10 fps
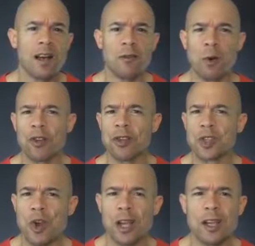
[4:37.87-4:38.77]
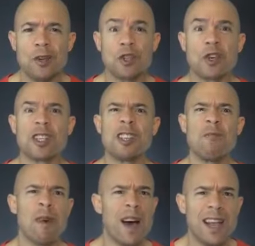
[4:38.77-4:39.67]
whether training,
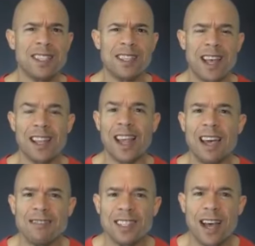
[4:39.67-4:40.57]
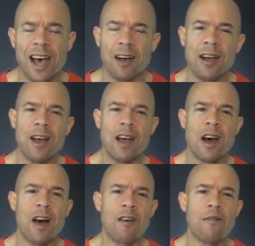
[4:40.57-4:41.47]
nutrition, mindset, lifestyle
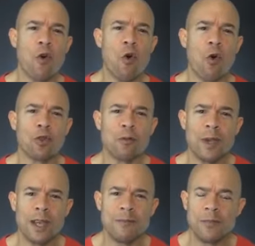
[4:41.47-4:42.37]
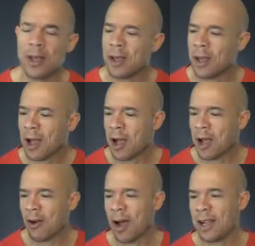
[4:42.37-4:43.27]
for older men.
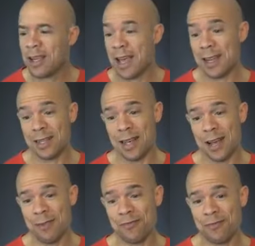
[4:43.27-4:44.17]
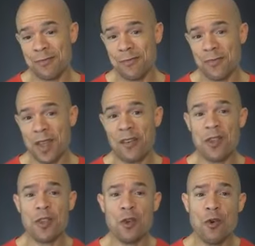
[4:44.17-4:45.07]
All right, and if
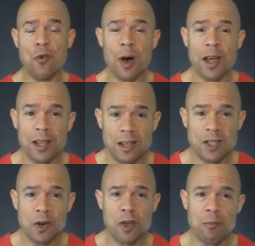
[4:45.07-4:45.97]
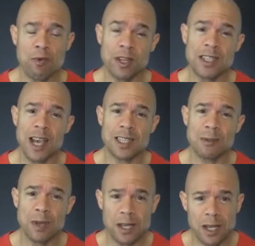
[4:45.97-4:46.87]
you want to show your appreciation
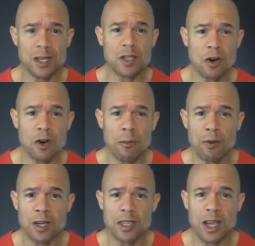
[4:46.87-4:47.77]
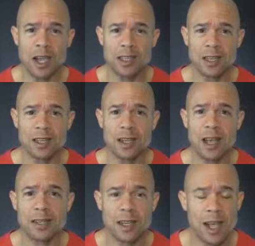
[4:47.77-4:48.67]
to me, you need to show your appreciation
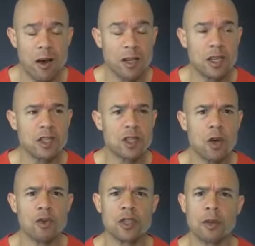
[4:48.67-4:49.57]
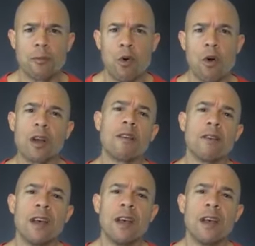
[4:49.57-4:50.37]
to Carrie. She's so supportive